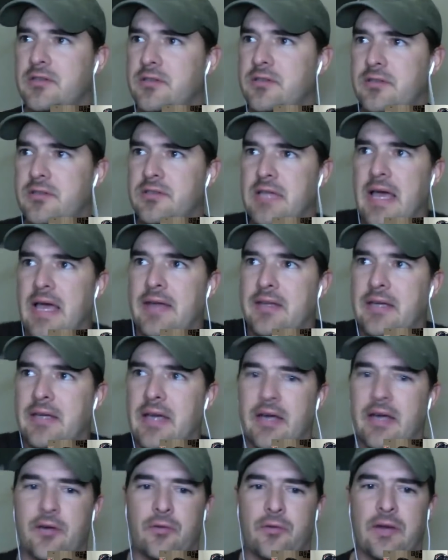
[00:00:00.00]
just had to kind
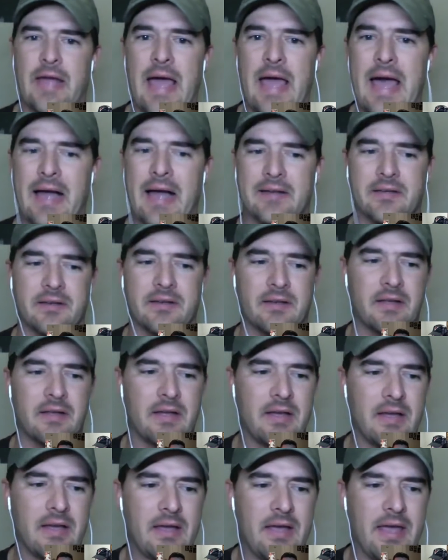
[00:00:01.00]
of react. And,
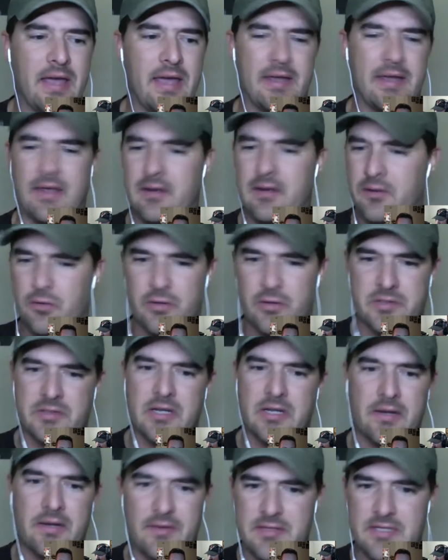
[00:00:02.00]
and, and of course, a lot
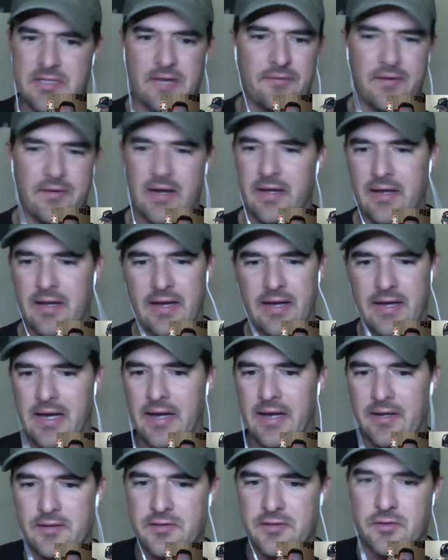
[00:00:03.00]
of the stuff that I, I got
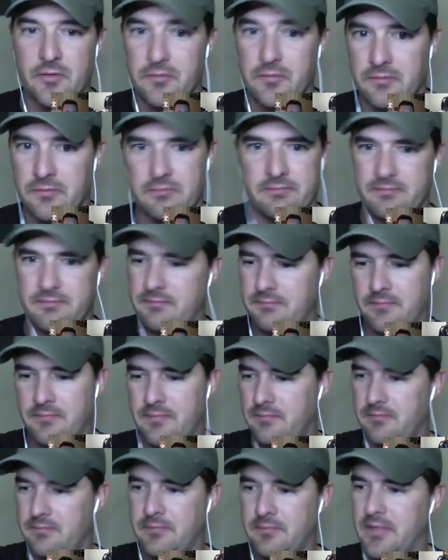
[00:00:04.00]
into
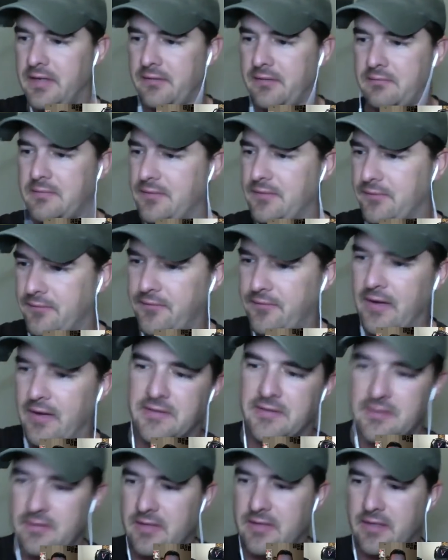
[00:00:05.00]
many different fights
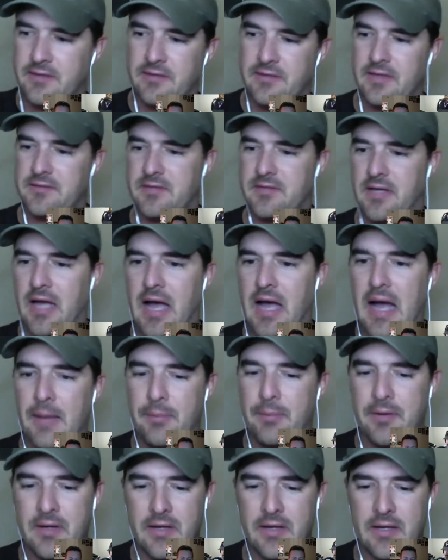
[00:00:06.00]
and things as a cop,
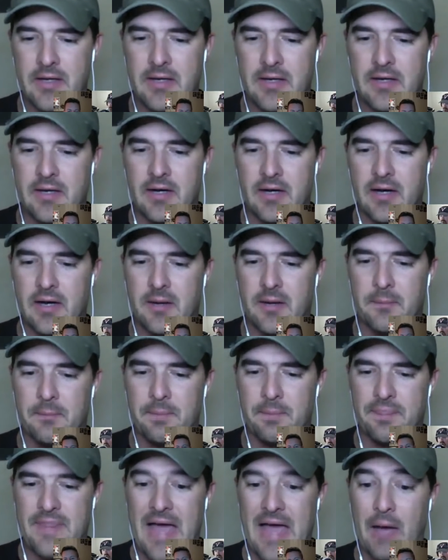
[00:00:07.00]
um,
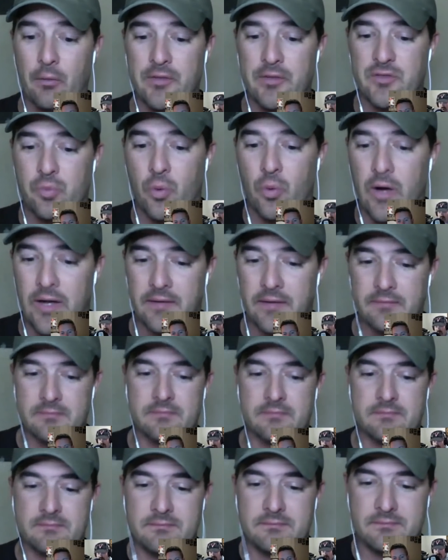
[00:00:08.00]
that was what,
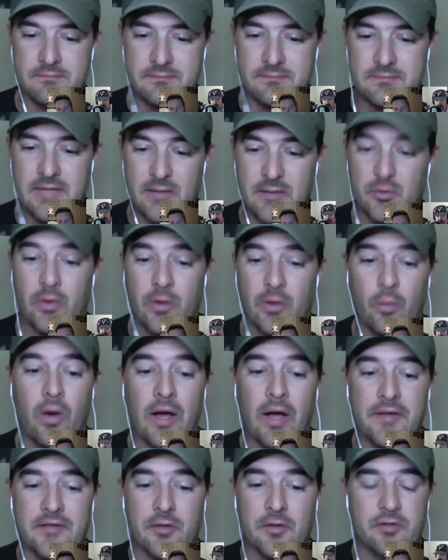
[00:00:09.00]
that was what it
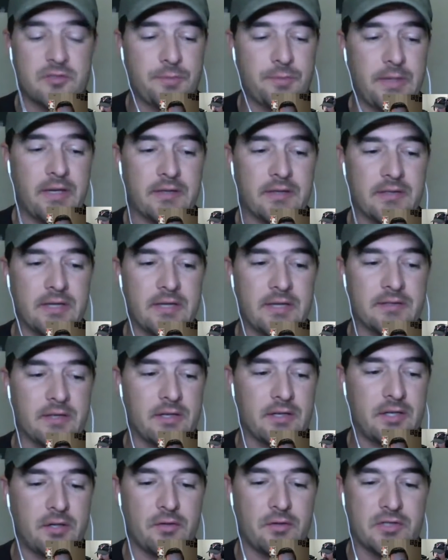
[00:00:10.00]
was. So speed is, is a
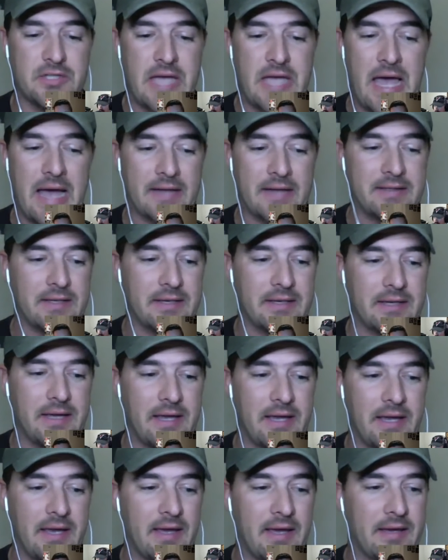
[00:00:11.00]
huge tactic
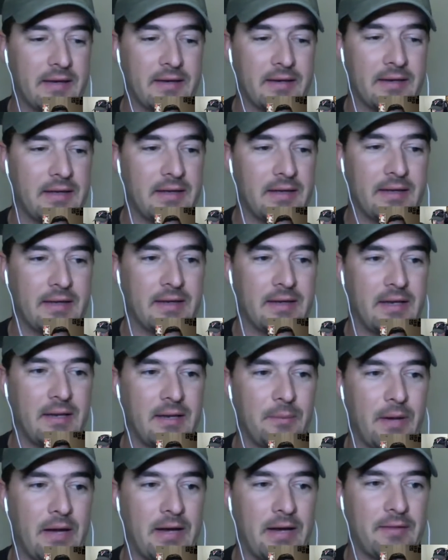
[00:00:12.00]
and, and
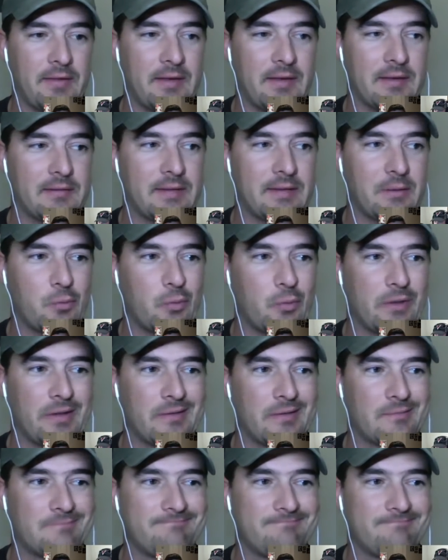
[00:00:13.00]
anybody that, that wouldn't,